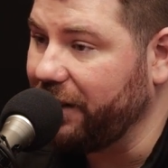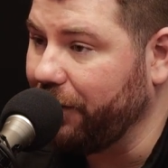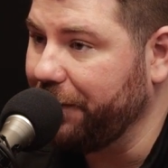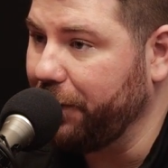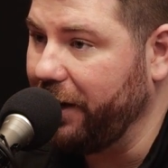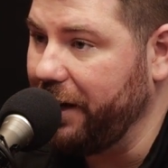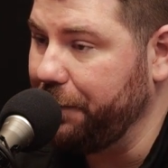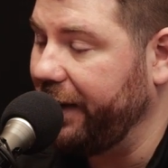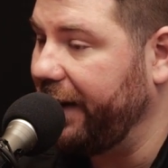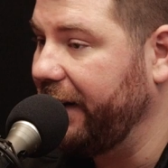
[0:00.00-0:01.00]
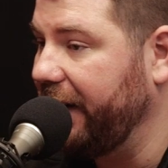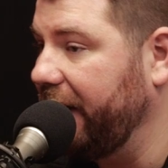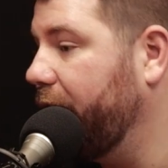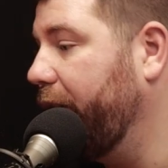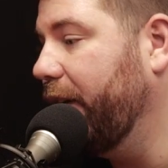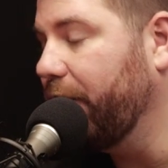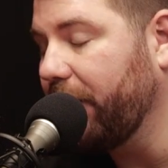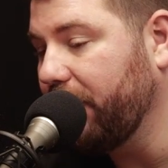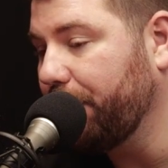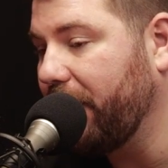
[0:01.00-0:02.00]
grab their API to integrate it with
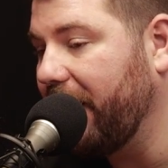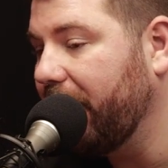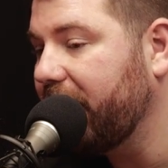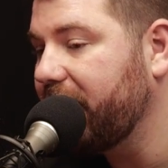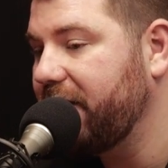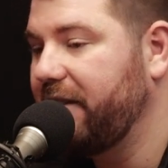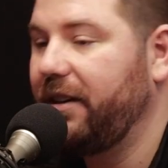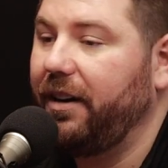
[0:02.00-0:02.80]
other products.